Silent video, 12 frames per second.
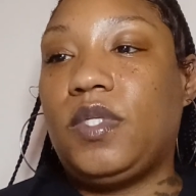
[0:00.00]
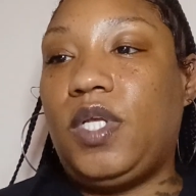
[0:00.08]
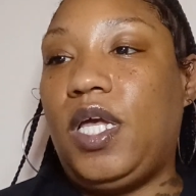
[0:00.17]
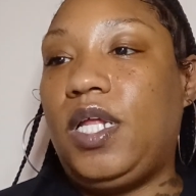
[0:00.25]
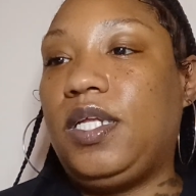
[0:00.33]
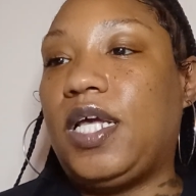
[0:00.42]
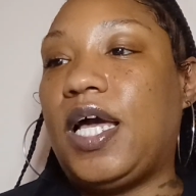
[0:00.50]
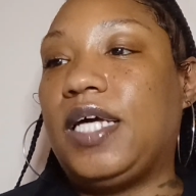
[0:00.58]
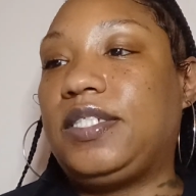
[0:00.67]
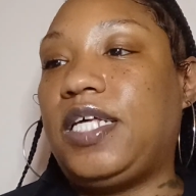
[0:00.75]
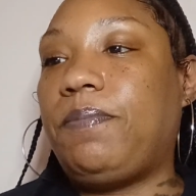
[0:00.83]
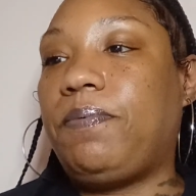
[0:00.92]
And
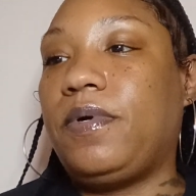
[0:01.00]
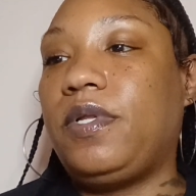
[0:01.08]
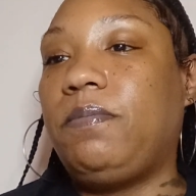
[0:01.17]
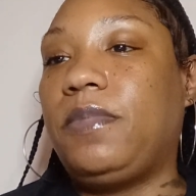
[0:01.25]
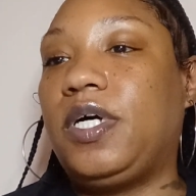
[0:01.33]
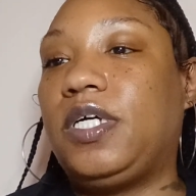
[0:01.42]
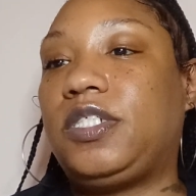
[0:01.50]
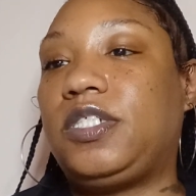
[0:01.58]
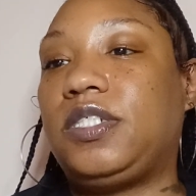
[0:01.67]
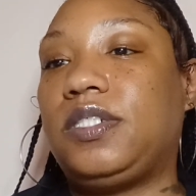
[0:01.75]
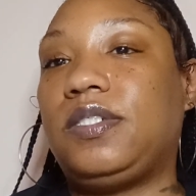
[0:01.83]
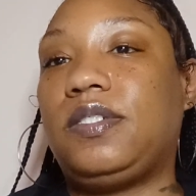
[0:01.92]
guys, that pretty
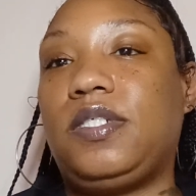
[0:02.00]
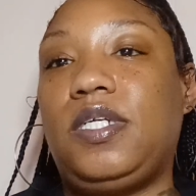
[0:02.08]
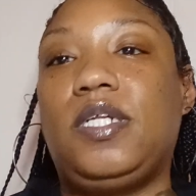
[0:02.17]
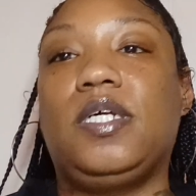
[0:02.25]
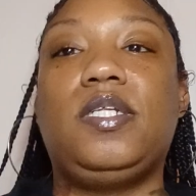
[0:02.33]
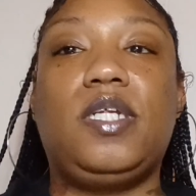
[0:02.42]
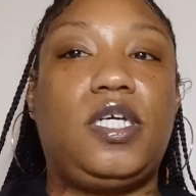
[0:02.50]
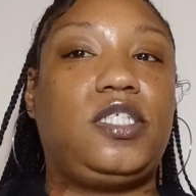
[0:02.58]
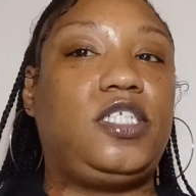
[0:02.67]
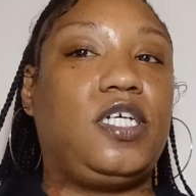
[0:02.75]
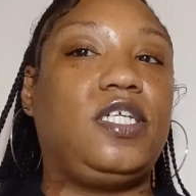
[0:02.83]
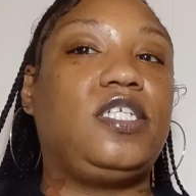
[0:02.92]
much, in a
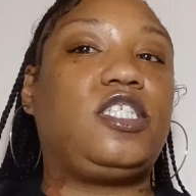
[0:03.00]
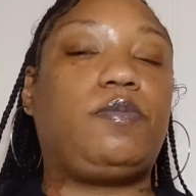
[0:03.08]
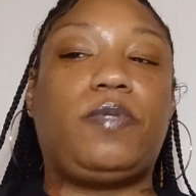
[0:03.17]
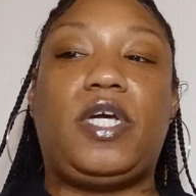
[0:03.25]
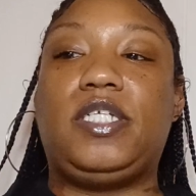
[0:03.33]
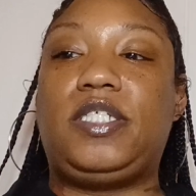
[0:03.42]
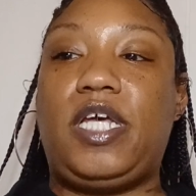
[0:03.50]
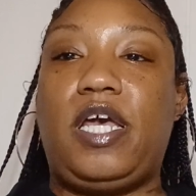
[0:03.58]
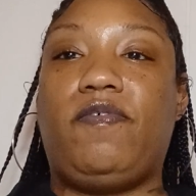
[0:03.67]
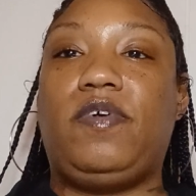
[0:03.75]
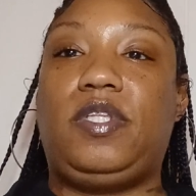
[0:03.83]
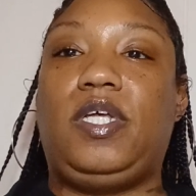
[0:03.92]
nutshell, it explains
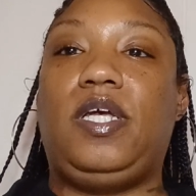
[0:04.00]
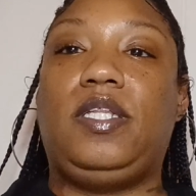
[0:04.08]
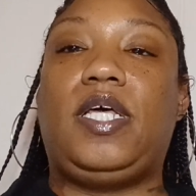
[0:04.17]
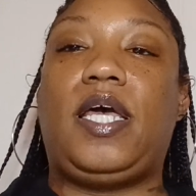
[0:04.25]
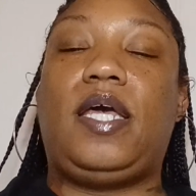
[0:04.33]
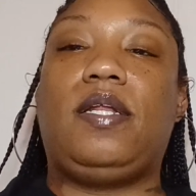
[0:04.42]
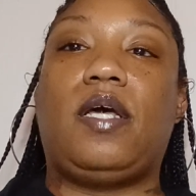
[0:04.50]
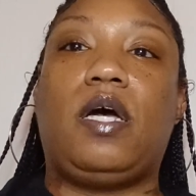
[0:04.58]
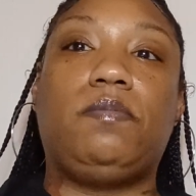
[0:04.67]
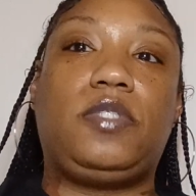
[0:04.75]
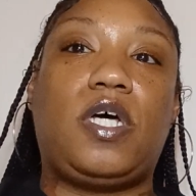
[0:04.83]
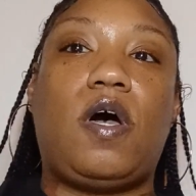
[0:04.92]
everything that
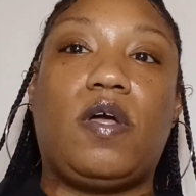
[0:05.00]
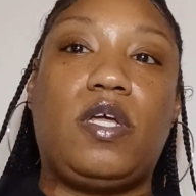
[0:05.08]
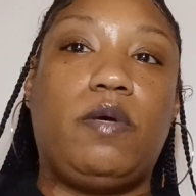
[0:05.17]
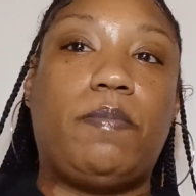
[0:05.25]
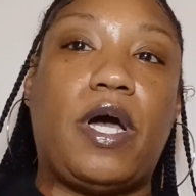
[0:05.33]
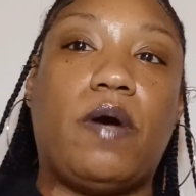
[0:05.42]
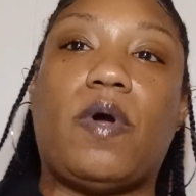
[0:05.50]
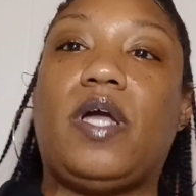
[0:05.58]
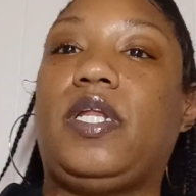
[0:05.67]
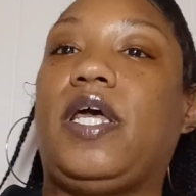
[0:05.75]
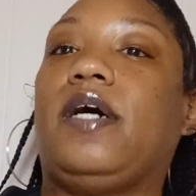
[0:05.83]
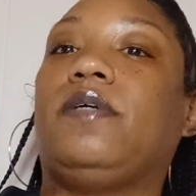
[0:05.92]
I'm talking about
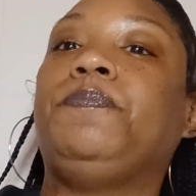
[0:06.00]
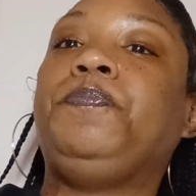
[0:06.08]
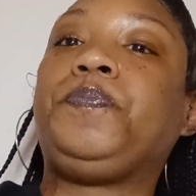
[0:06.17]
right now.